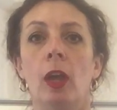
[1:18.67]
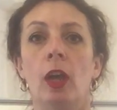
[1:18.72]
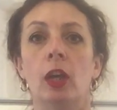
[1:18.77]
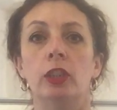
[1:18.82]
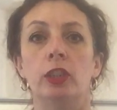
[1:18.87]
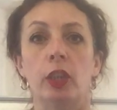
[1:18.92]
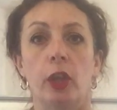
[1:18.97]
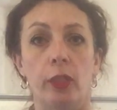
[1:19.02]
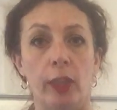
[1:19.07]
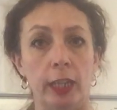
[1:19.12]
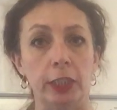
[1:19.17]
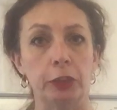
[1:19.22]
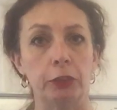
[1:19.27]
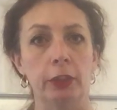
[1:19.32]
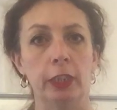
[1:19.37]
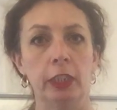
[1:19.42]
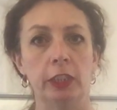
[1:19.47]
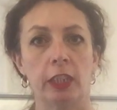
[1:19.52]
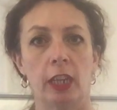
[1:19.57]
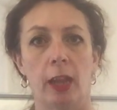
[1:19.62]
So that's
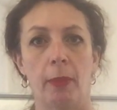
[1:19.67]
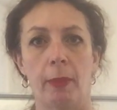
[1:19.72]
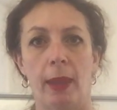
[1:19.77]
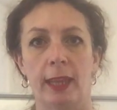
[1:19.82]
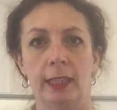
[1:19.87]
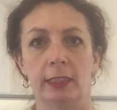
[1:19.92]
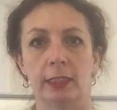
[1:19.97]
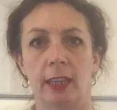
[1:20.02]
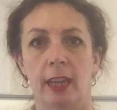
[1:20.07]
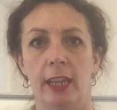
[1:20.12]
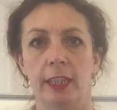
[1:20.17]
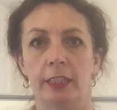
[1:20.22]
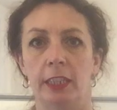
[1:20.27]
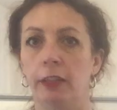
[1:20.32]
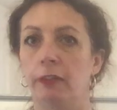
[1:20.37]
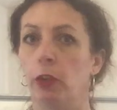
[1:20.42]
real-time anxiety.